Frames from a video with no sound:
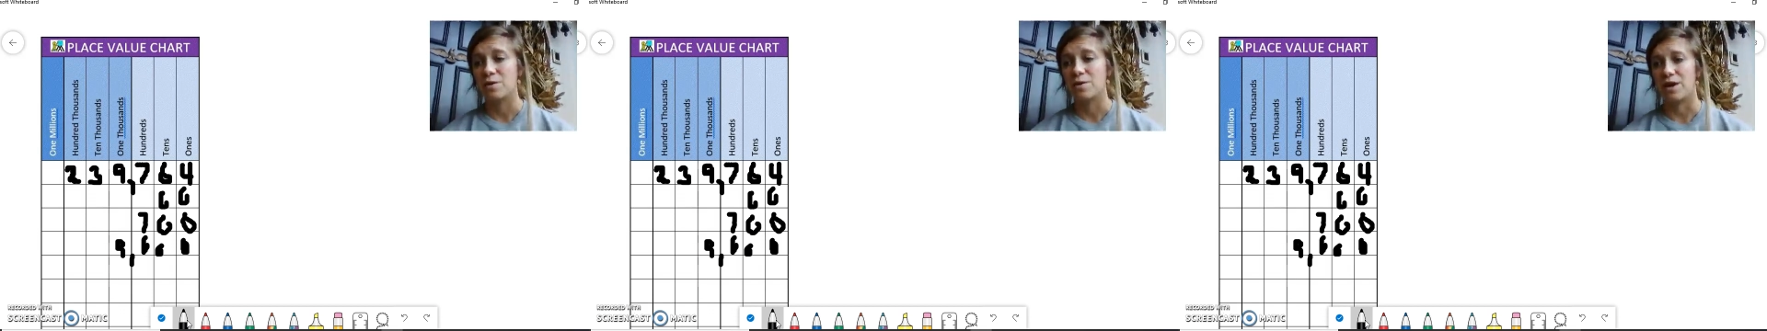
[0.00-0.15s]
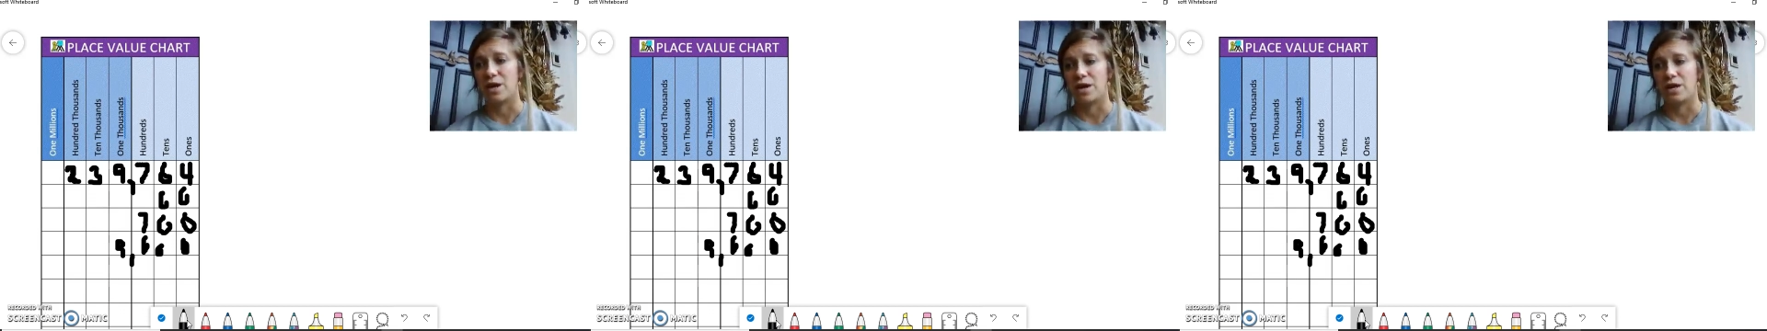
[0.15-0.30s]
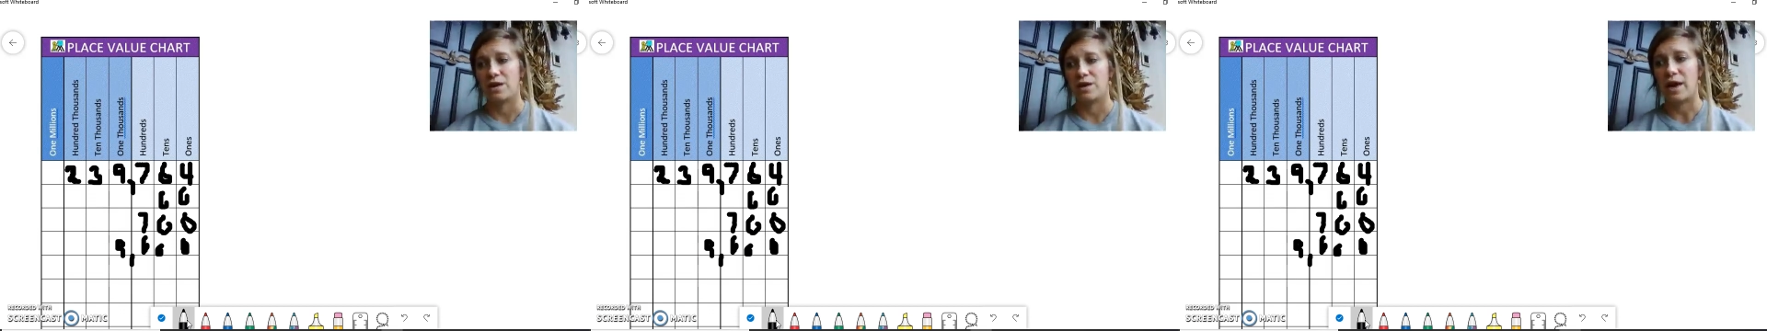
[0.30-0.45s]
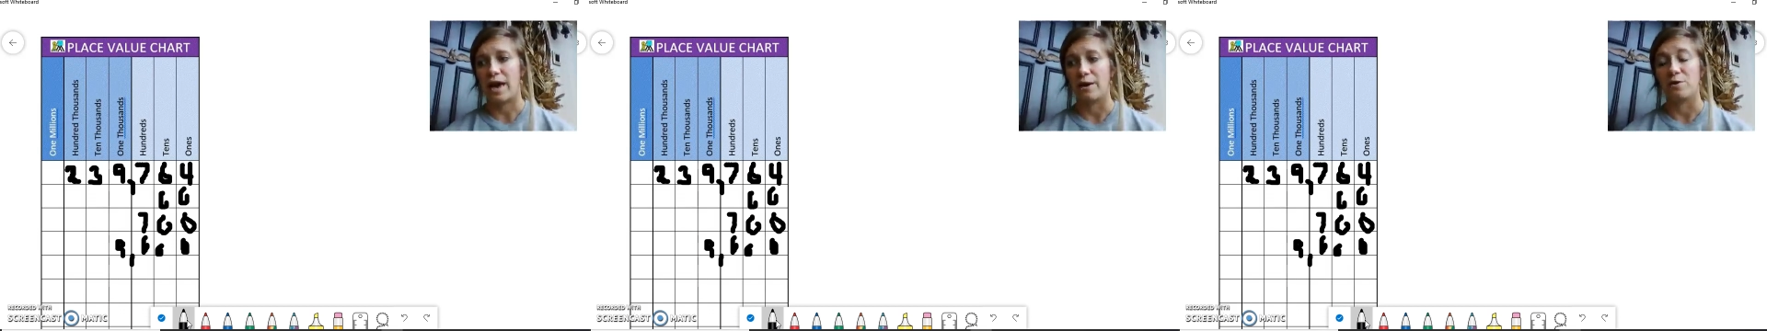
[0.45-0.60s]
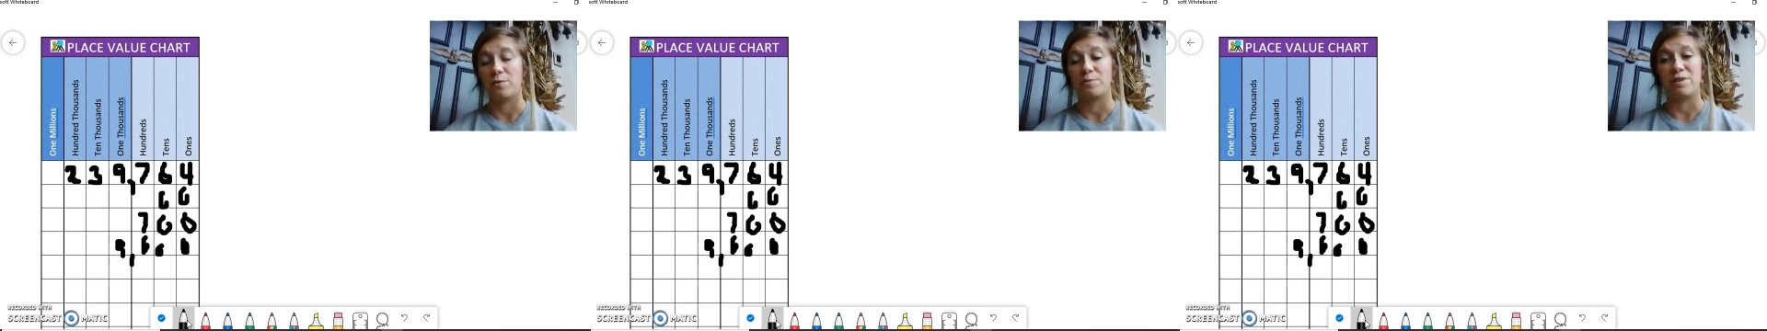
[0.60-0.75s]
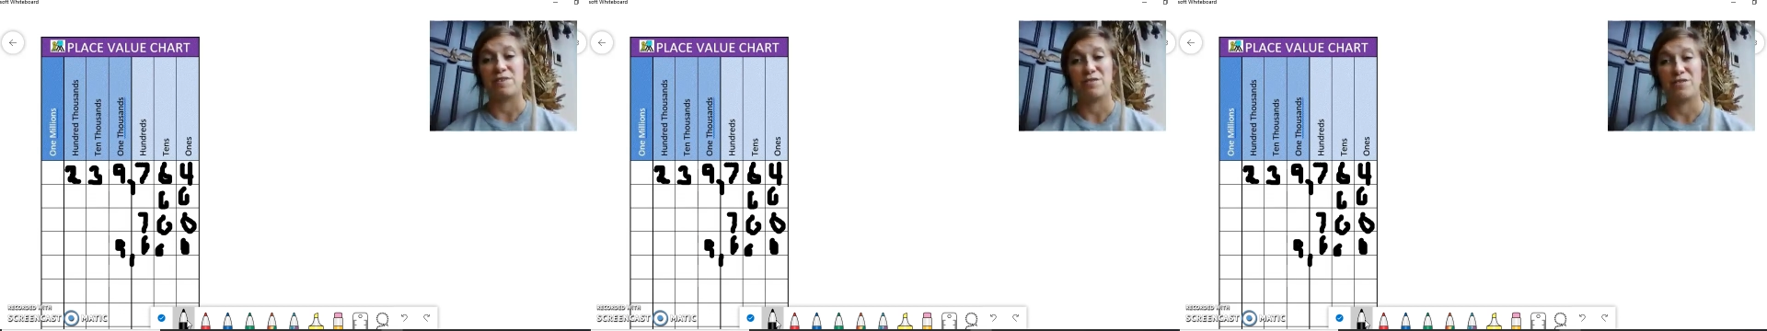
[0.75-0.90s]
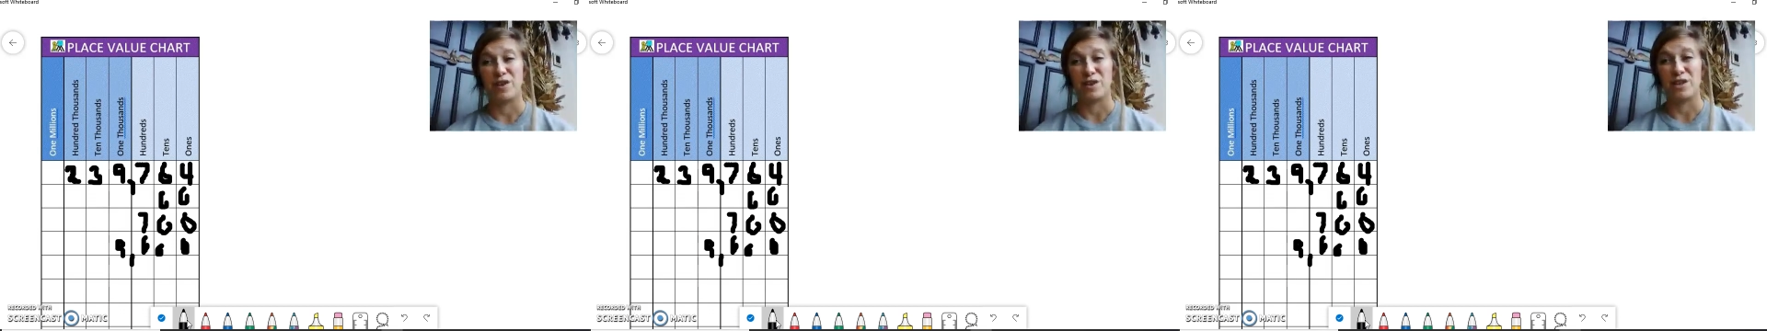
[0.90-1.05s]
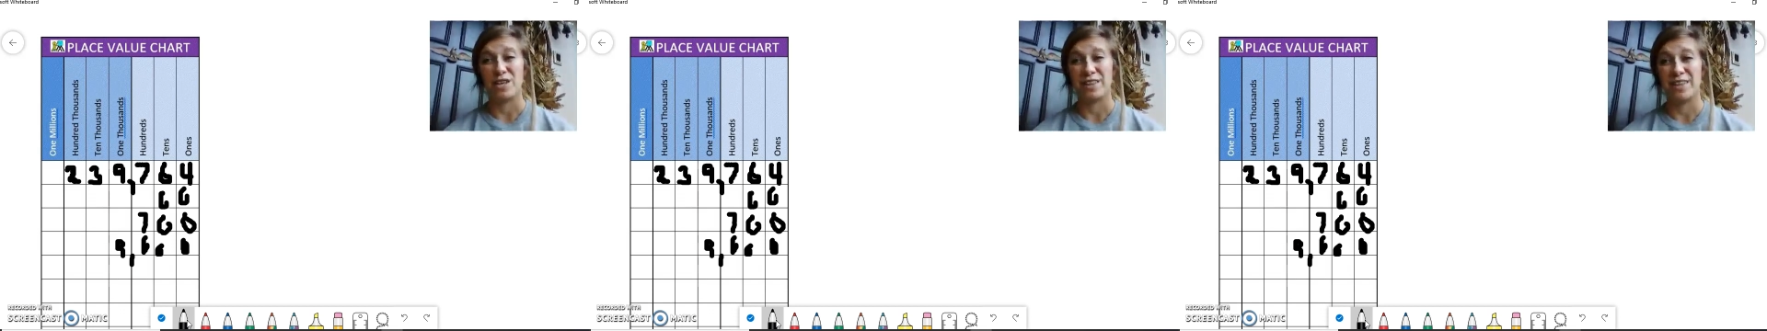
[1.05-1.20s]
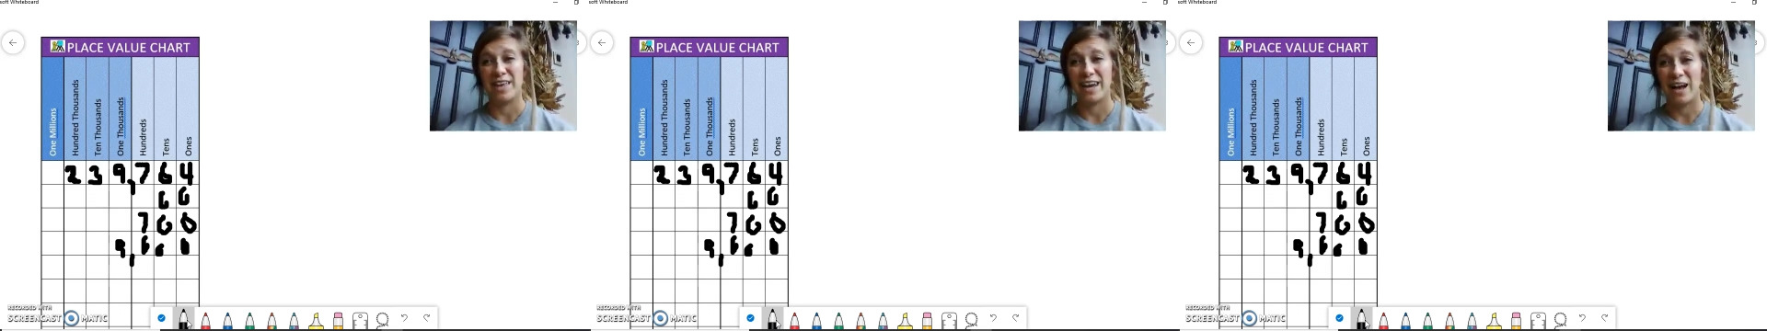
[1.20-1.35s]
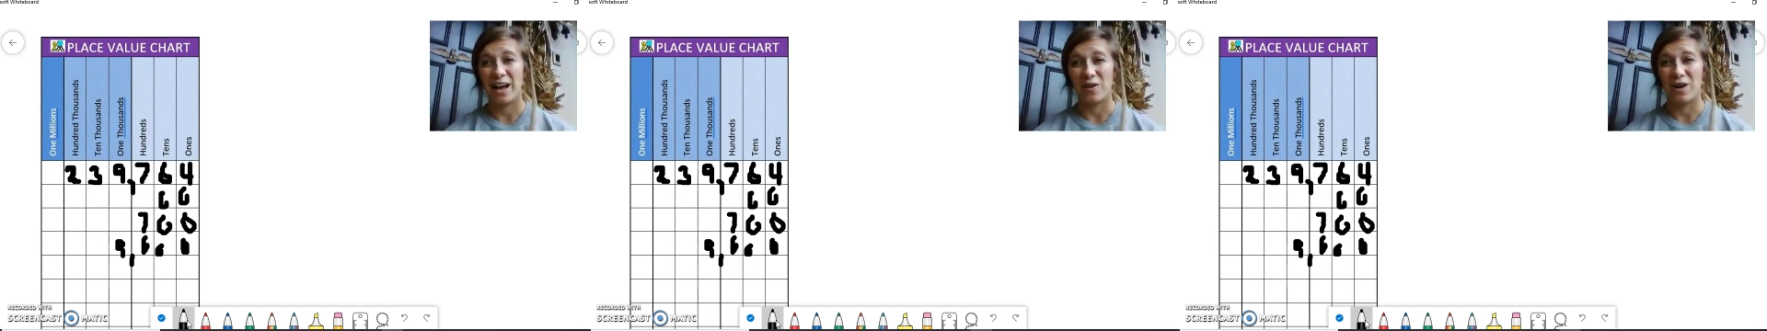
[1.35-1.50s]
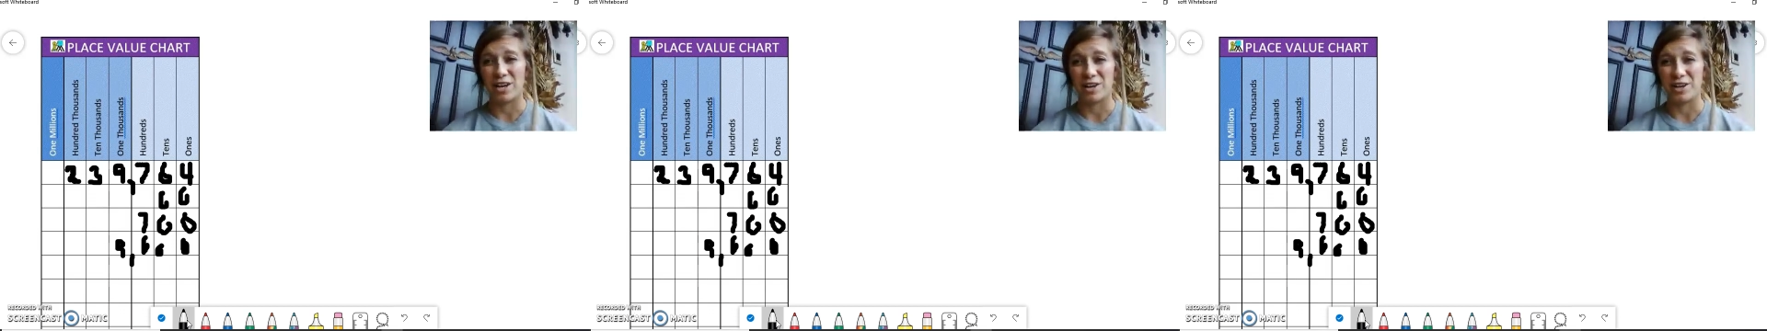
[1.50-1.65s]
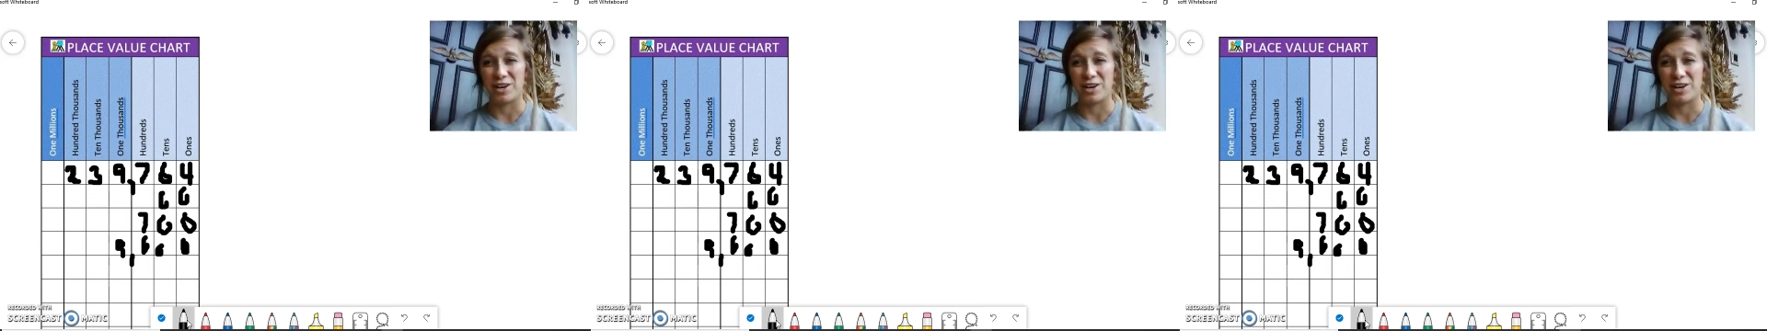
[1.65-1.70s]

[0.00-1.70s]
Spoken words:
Okay, I would be filling that out on